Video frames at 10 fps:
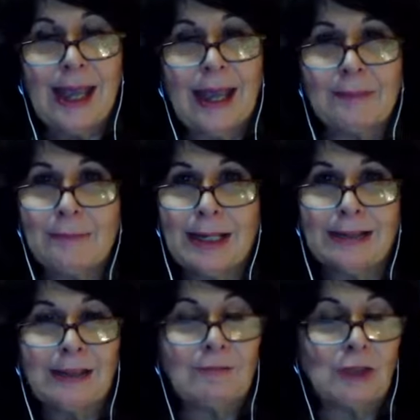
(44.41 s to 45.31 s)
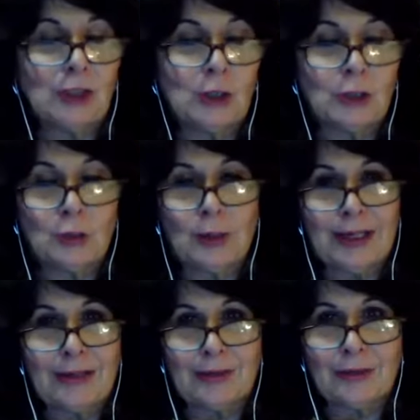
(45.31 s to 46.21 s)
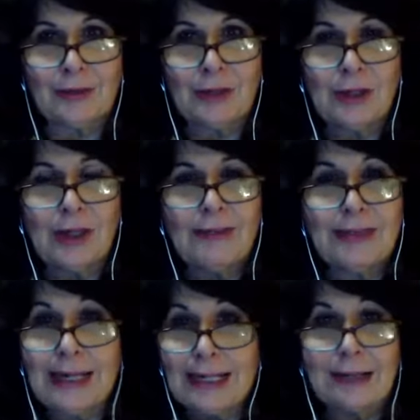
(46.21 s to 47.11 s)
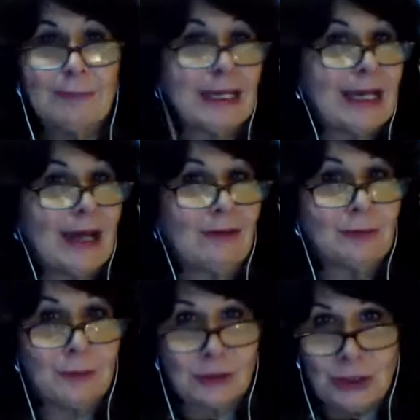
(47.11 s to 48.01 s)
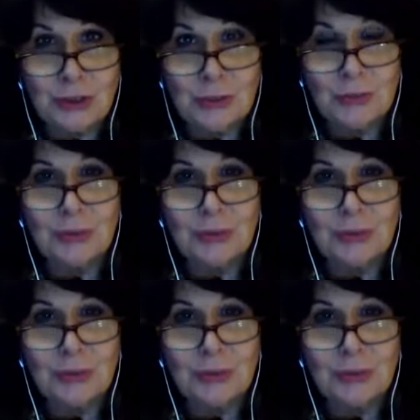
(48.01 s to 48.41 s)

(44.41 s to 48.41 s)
at my level or greater that I can be accountable to.